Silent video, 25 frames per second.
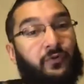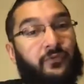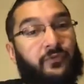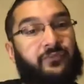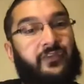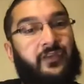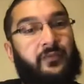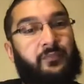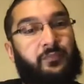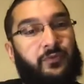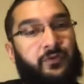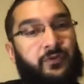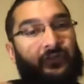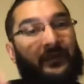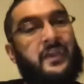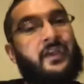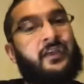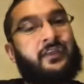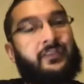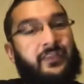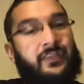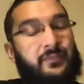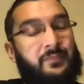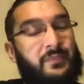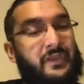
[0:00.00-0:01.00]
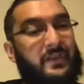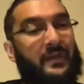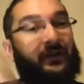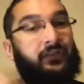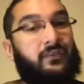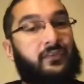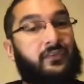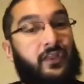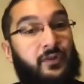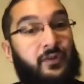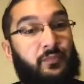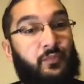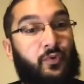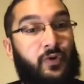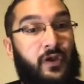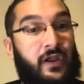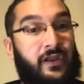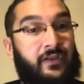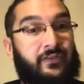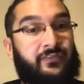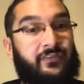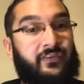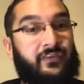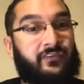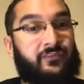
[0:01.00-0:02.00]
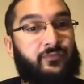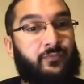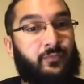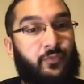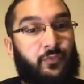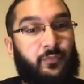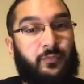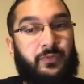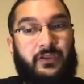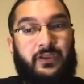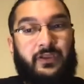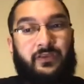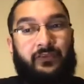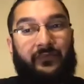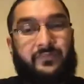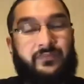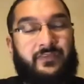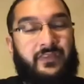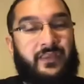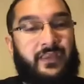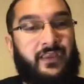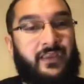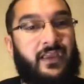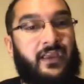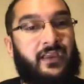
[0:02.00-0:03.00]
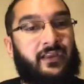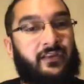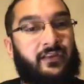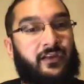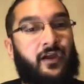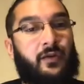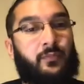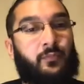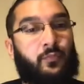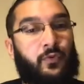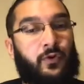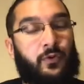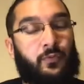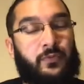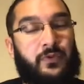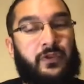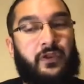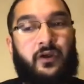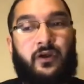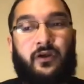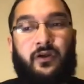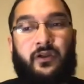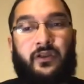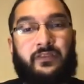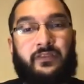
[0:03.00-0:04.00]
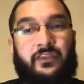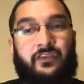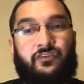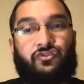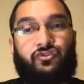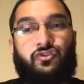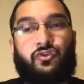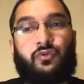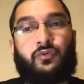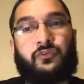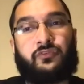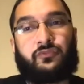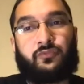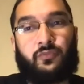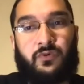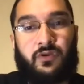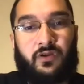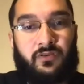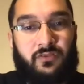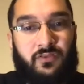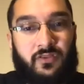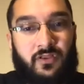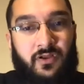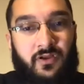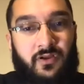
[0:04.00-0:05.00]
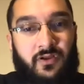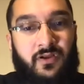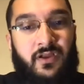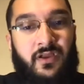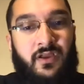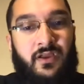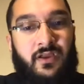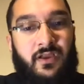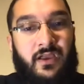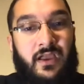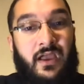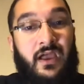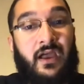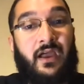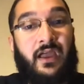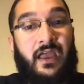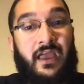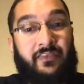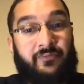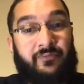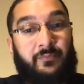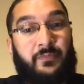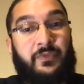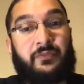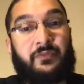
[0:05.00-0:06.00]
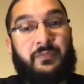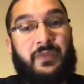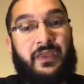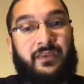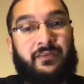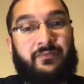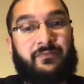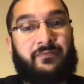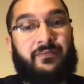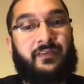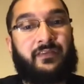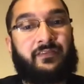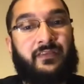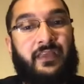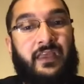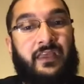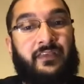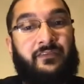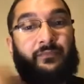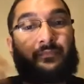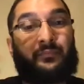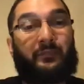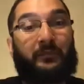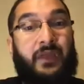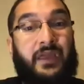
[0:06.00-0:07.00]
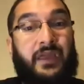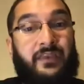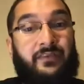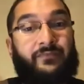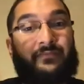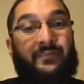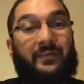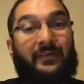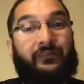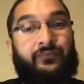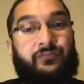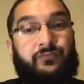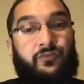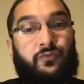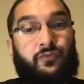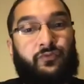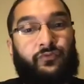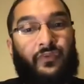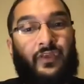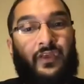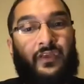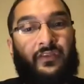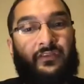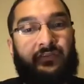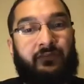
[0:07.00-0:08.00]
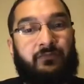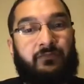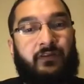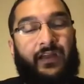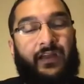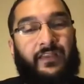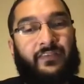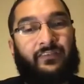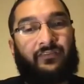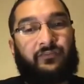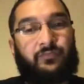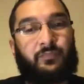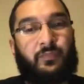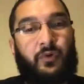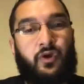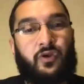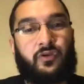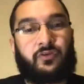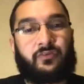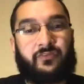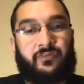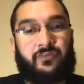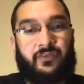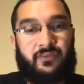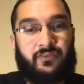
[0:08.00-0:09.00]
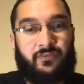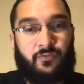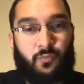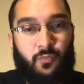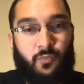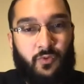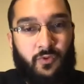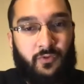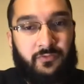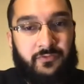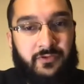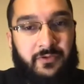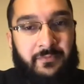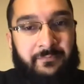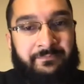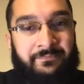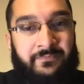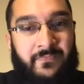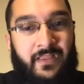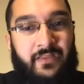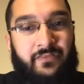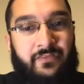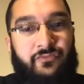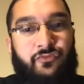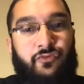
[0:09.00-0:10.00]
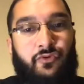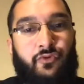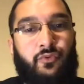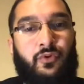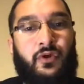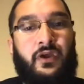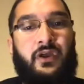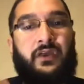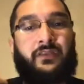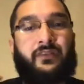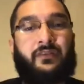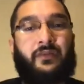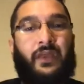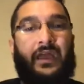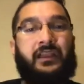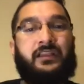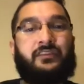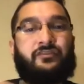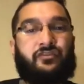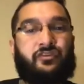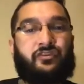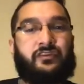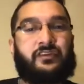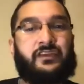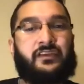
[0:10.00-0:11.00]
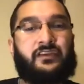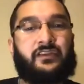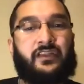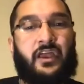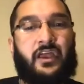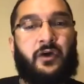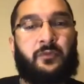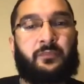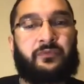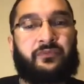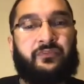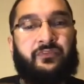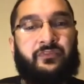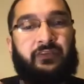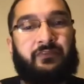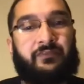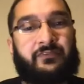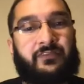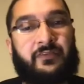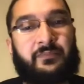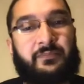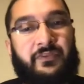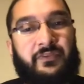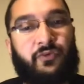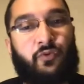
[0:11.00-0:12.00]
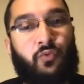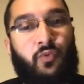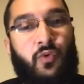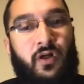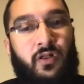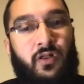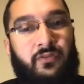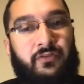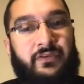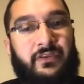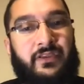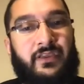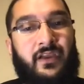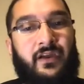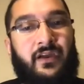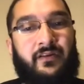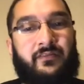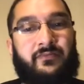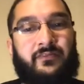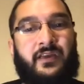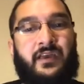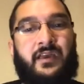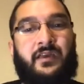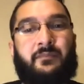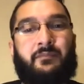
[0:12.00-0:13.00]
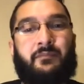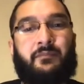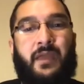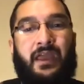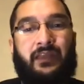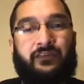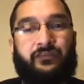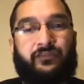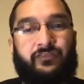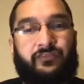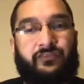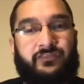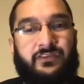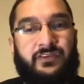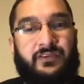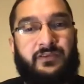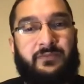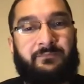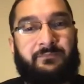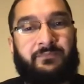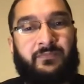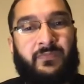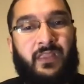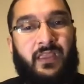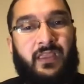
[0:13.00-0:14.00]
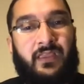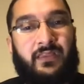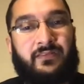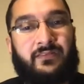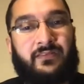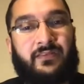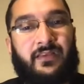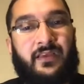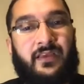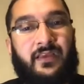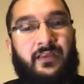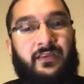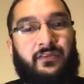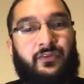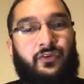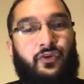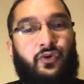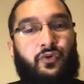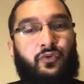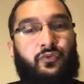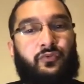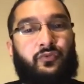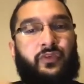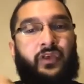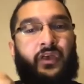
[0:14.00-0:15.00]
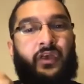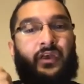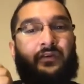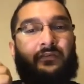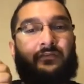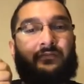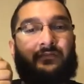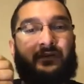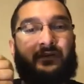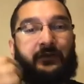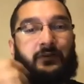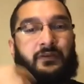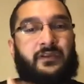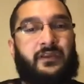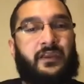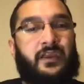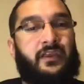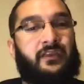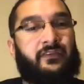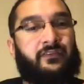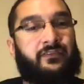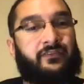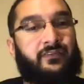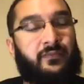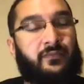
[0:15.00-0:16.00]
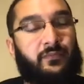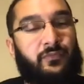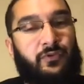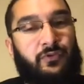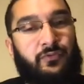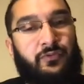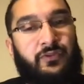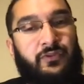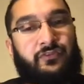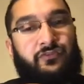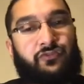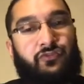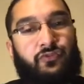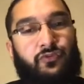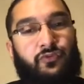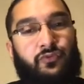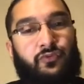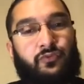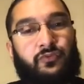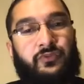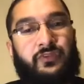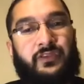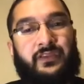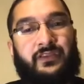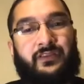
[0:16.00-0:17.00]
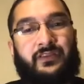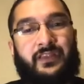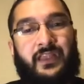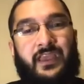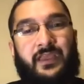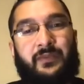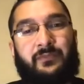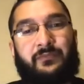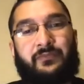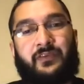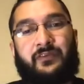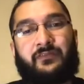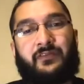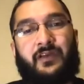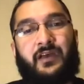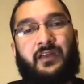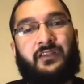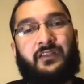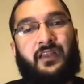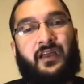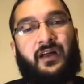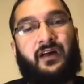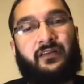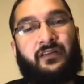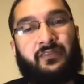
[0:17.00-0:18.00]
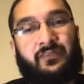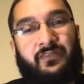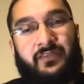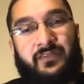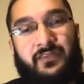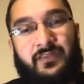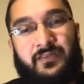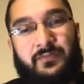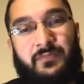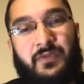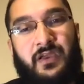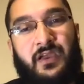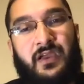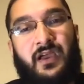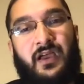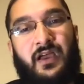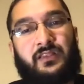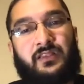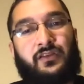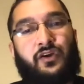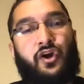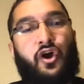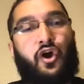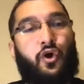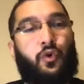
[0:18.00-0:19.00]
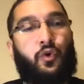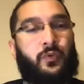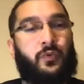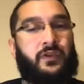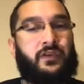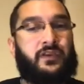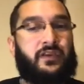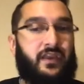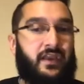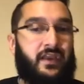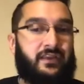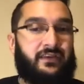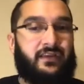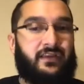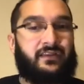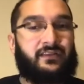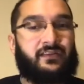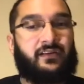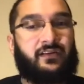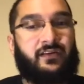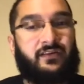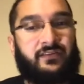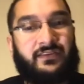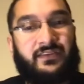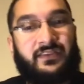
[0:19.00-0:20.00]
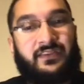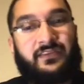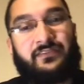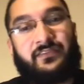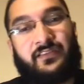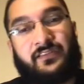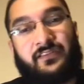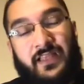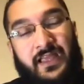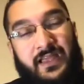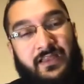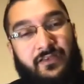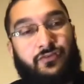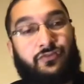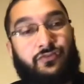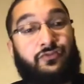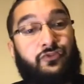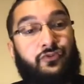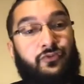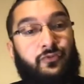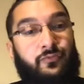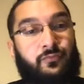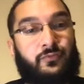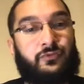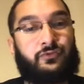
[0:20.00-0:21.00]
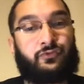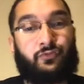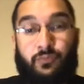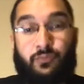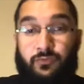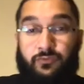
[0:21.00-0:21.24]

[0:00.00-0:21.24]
separate. They make Allah more accessible because they come where we are and they show us where Allah has manifest those divine sparks in the world. And so Al-Jaleel helps lift up the quality of majesty. It goes very similarly to the names of Al-Azim, Al-Qawi, and Al-Ghani, the latter two of which we'll